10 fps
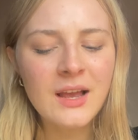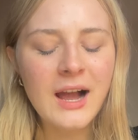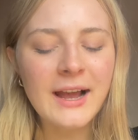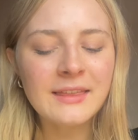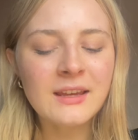
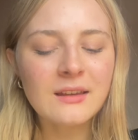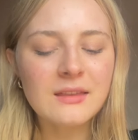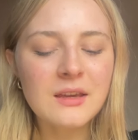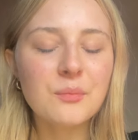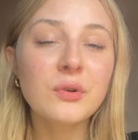I think
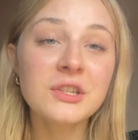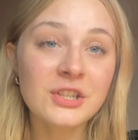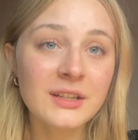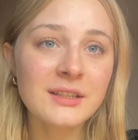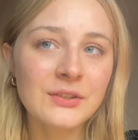the
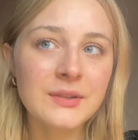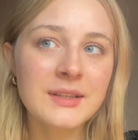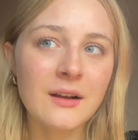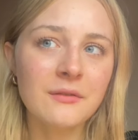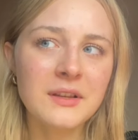appreciating
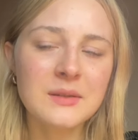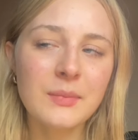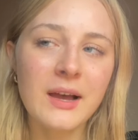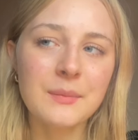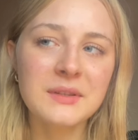yourself is
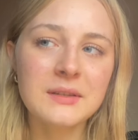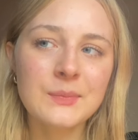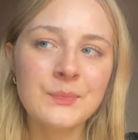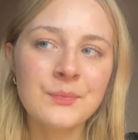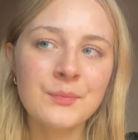perhaps
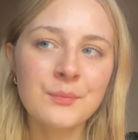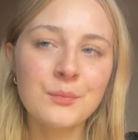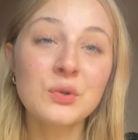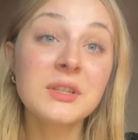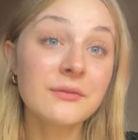
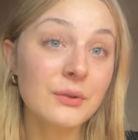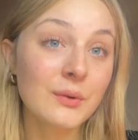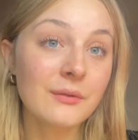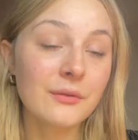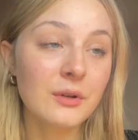more
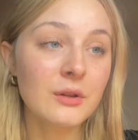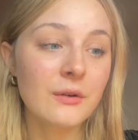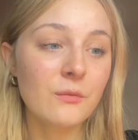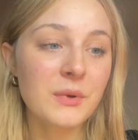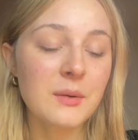difficult for a lot
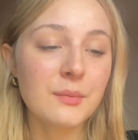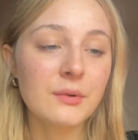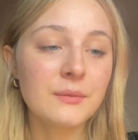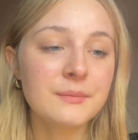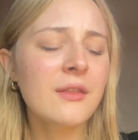of people.